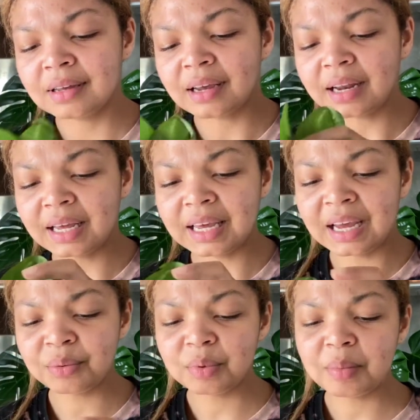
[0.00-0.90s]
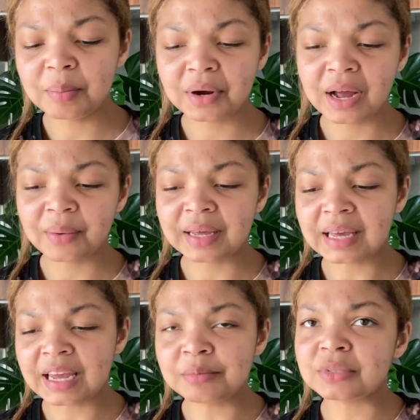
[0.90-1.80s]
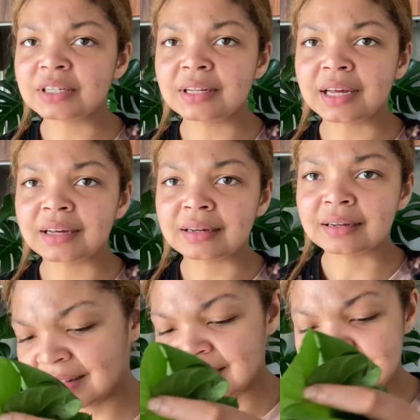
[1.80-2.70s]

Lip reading: And I can't remember how I came to like this